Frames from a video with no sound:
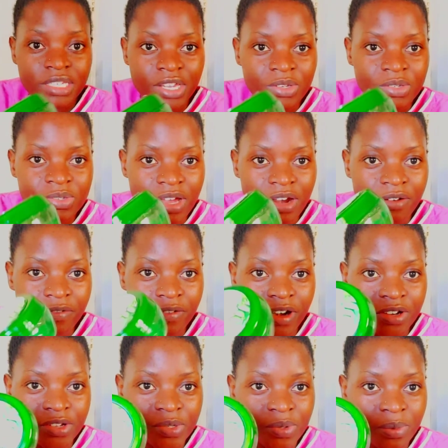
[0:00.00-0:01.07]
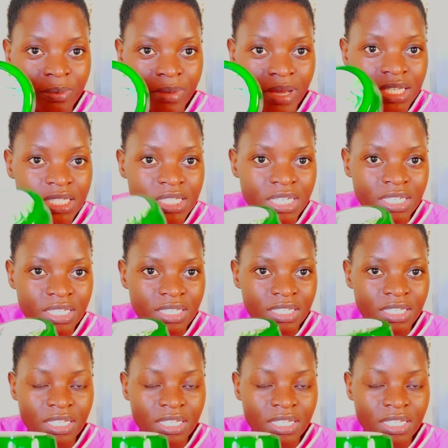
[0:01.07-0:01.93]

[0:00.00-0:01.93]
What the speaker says: and